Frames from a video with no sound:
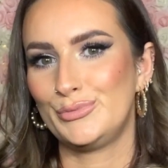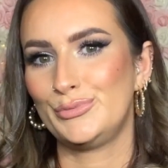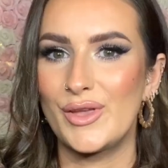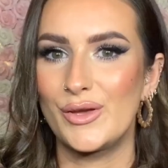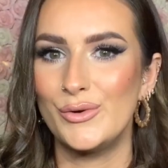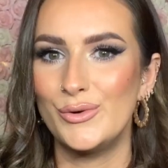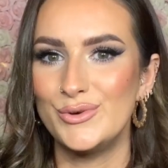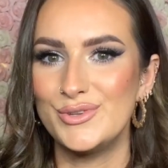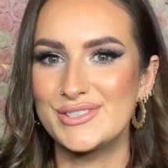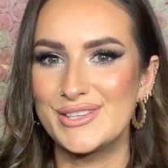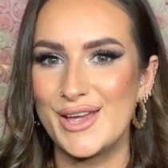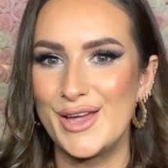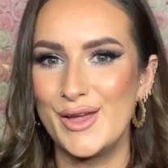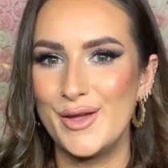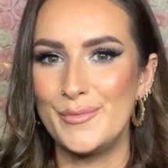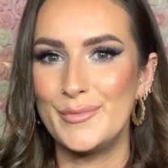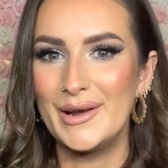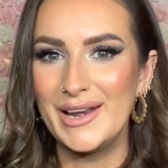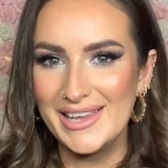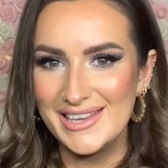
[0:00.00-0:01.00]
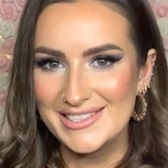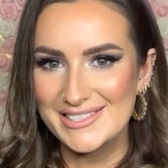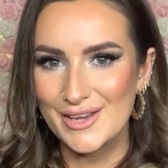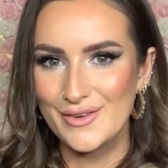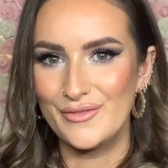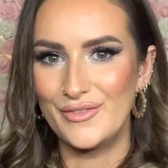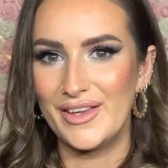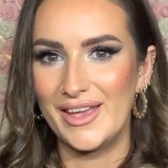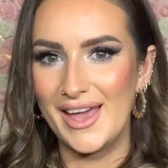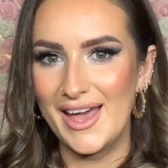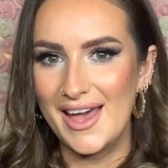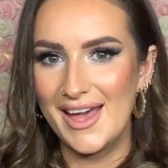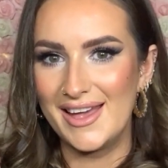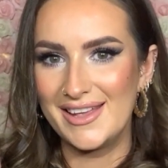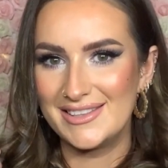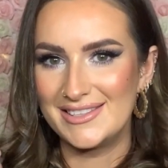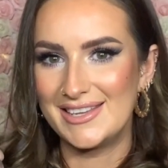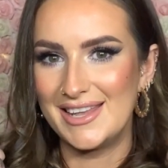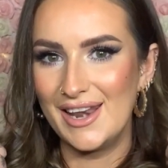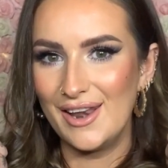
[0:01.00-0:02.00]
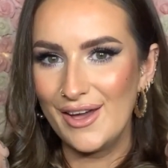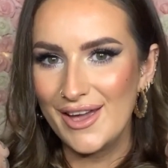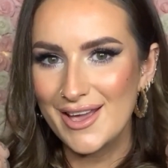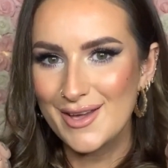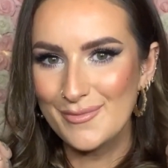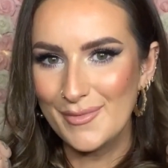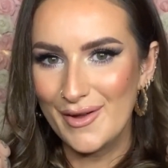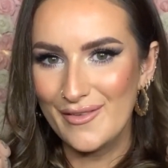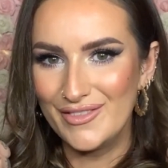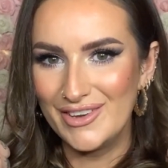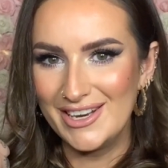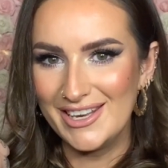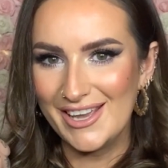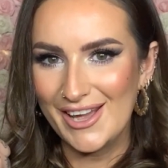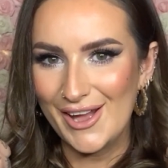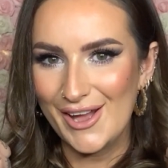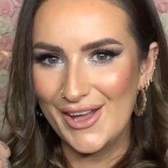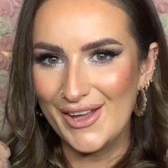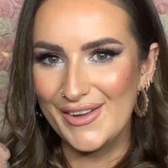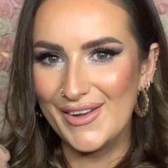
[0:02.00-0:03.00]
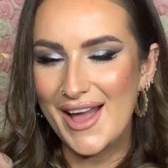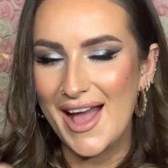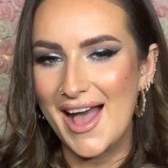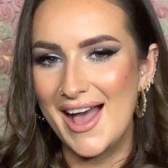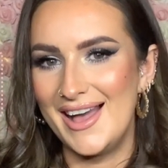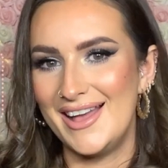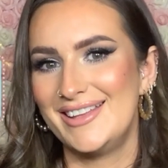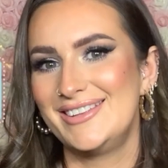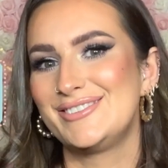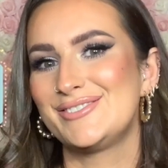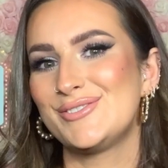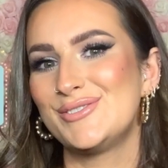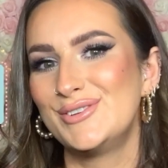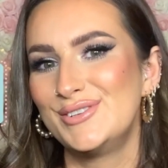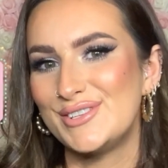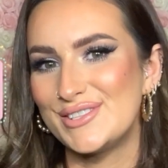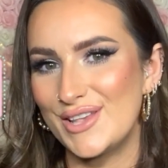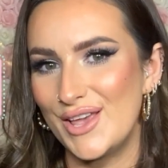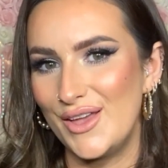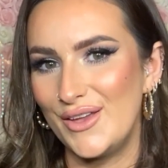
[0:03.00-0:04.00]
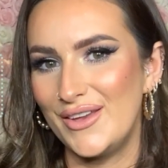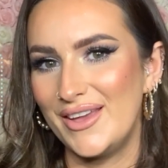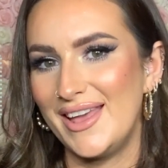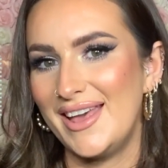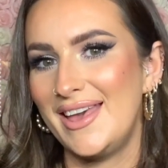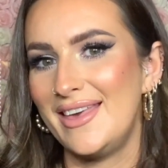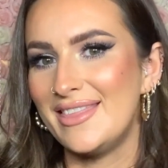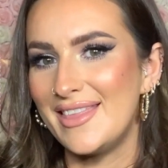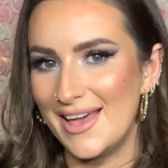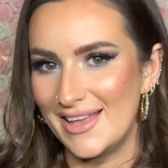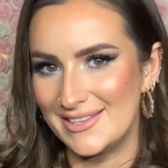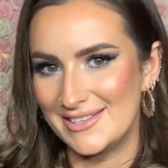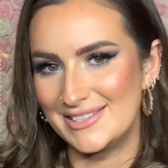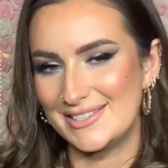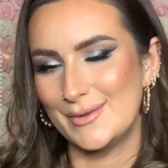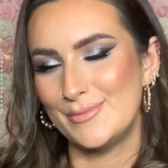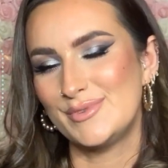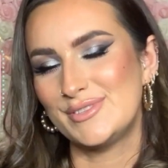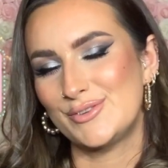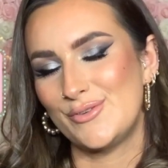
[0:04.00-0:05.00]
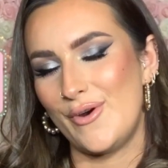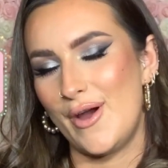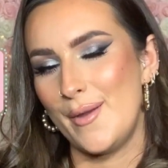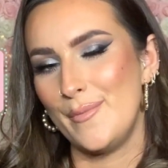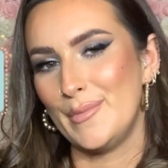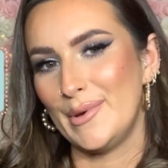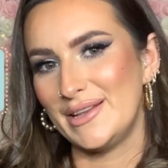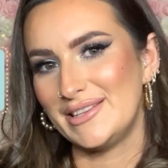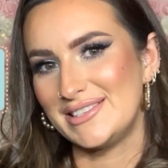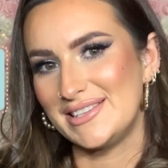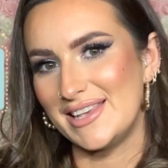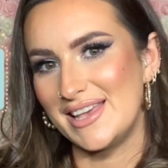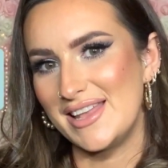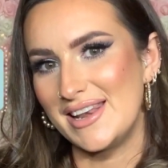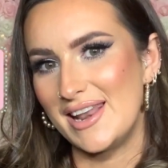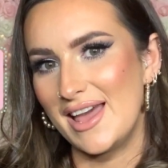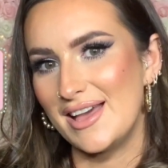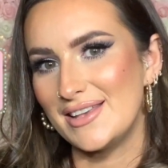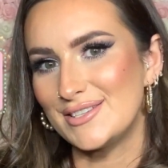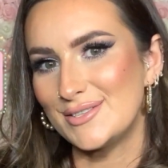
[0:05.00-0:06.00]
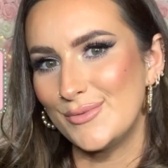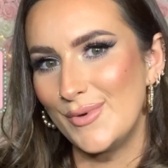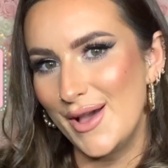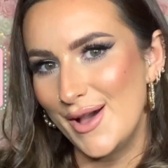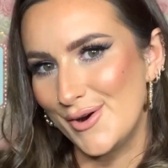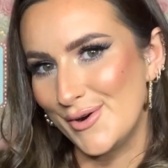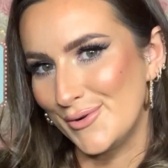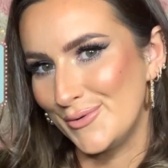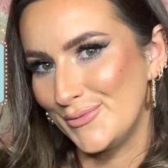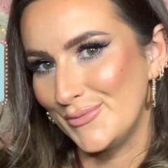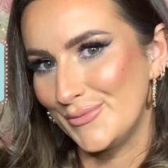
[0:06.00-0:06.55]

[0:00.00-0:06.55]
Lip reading: Also, please don't forget to like my video and also hit that subscribe button as well.